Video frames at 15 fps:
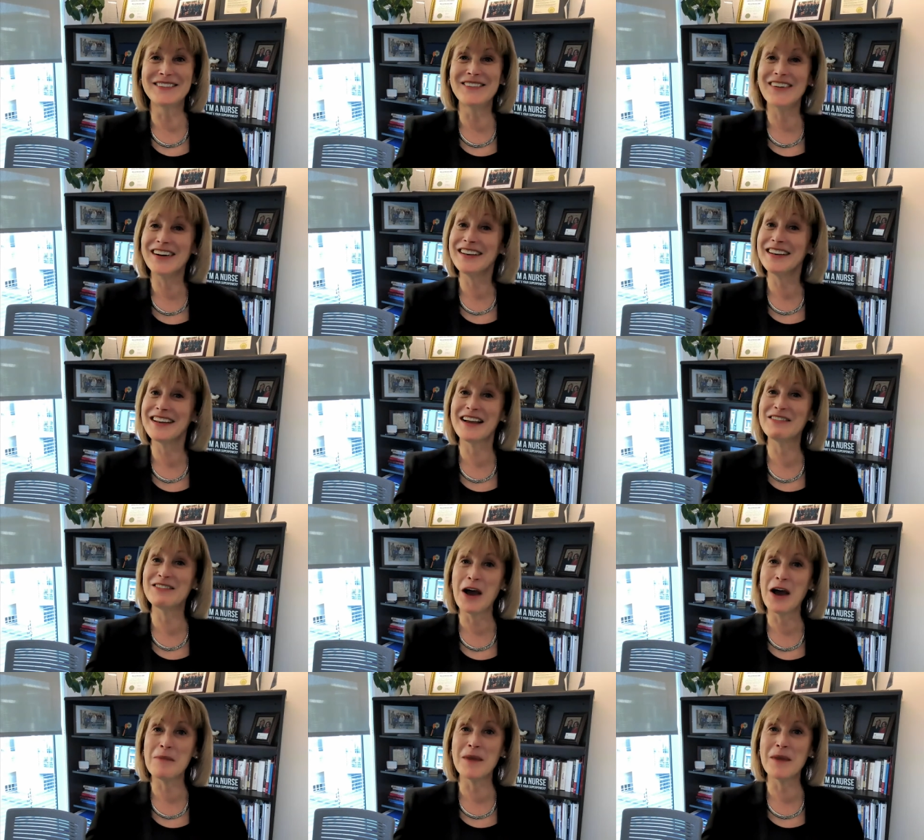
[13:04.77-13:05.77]
One, I've
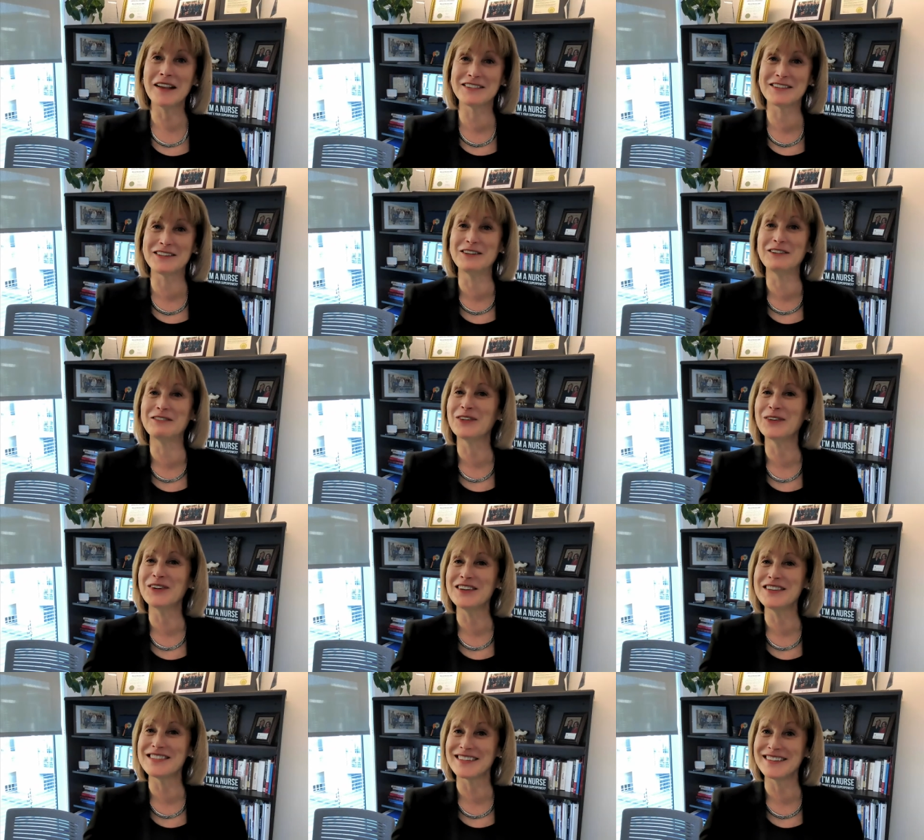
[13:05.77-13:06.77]
not mastered
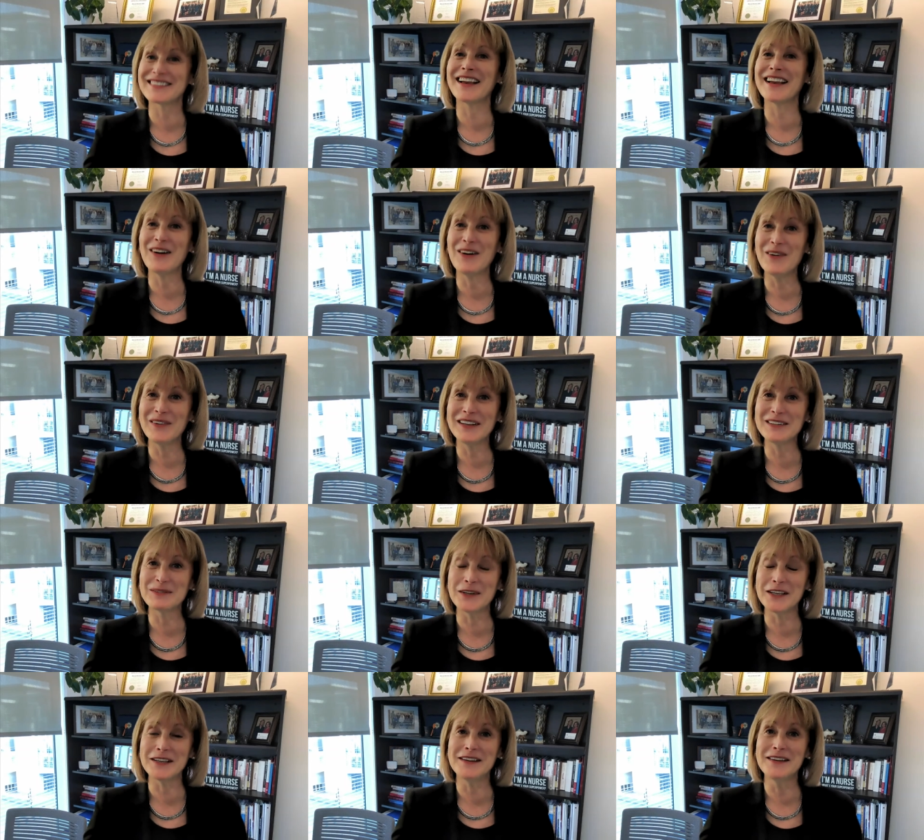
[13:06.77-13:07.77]
Florence's "I always
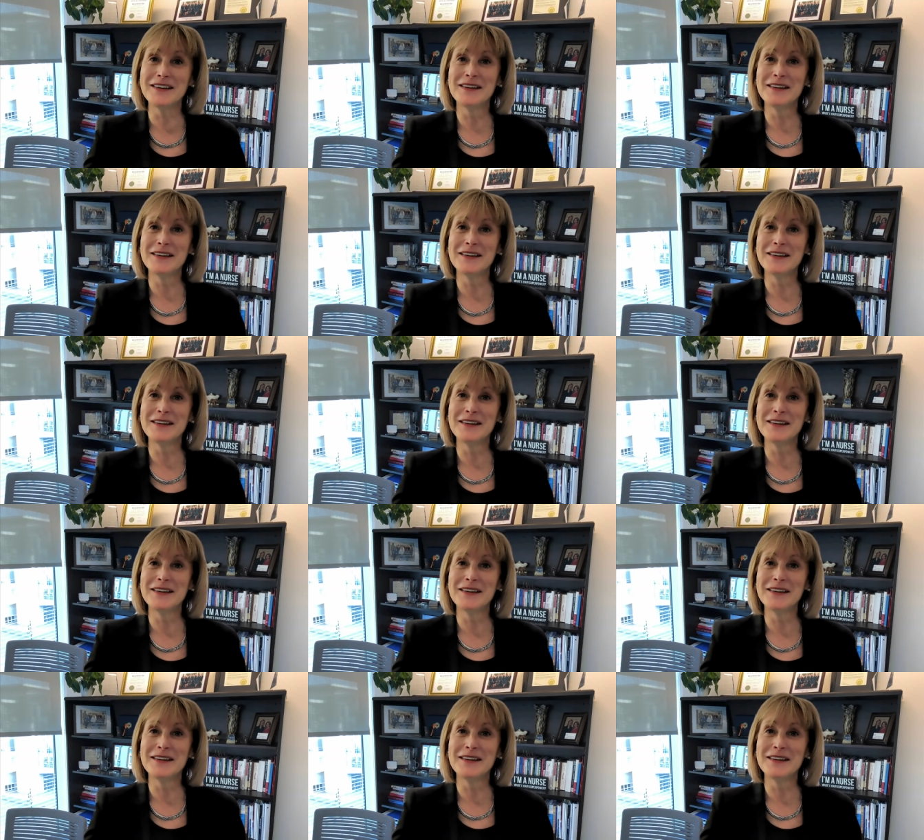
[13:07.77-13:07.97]
win."